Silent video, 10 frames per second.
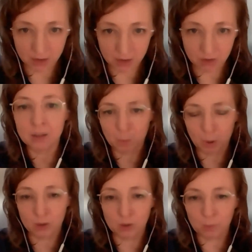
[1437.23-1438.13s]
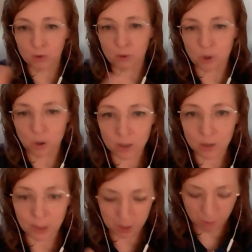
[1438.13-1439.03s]
you said it is possible to
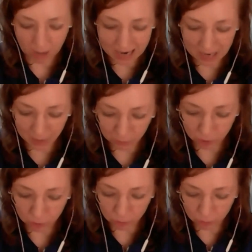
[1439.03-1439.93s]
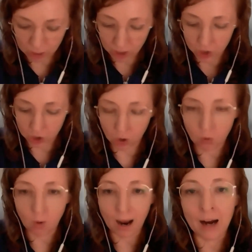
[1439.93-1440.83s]
join, but you have to
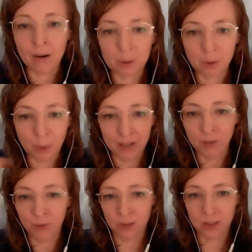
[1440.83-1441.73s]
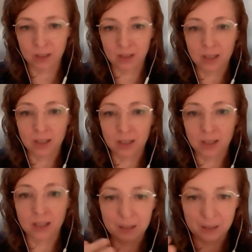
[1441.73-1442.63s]
show how you benefit
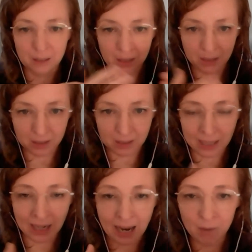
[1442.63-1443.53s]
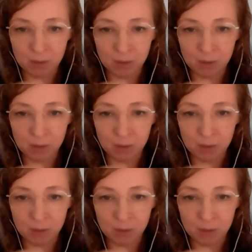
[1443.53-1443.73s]
this. Like,